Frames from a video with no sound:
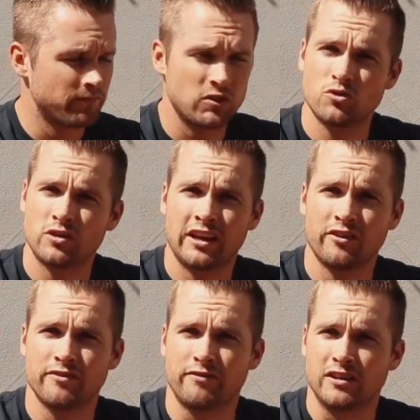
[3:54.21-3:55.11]
you should get
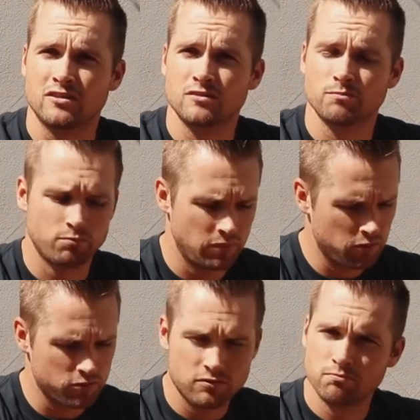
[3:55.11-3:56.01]
on the fence
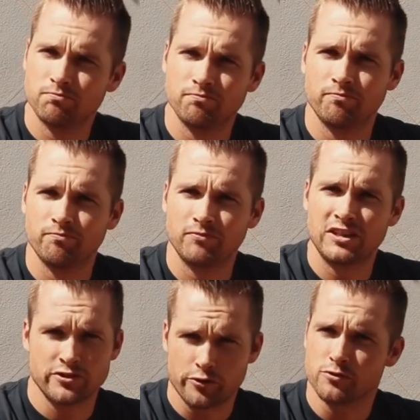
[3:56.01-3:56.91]
because
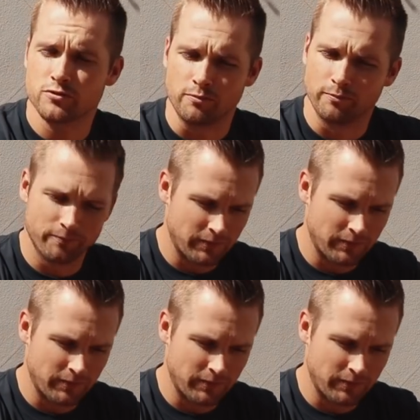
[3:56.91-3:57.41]
these are awesome.